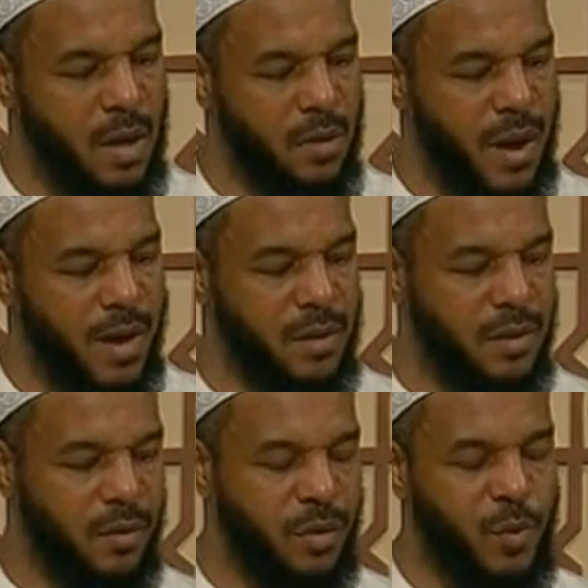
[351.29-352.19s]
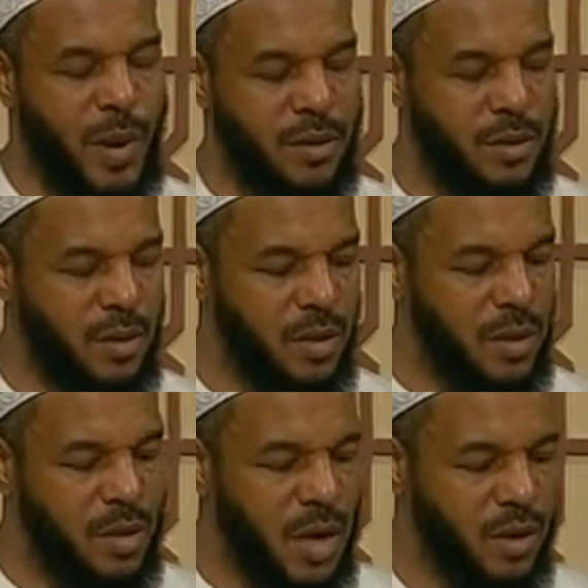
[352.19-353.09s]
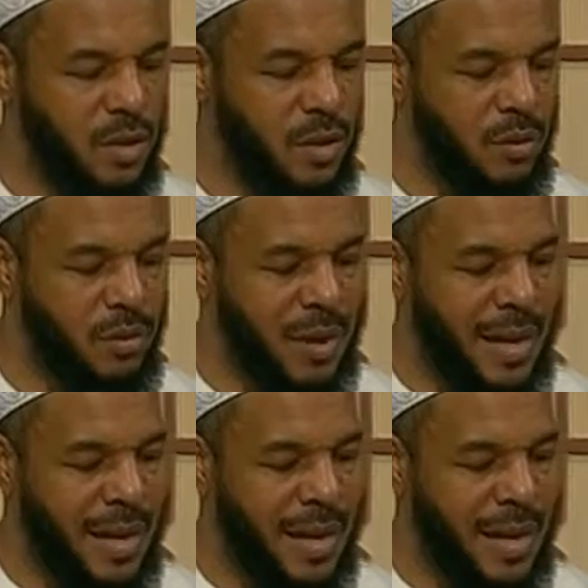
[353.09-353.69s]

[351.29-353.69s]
He writes, respected Dr.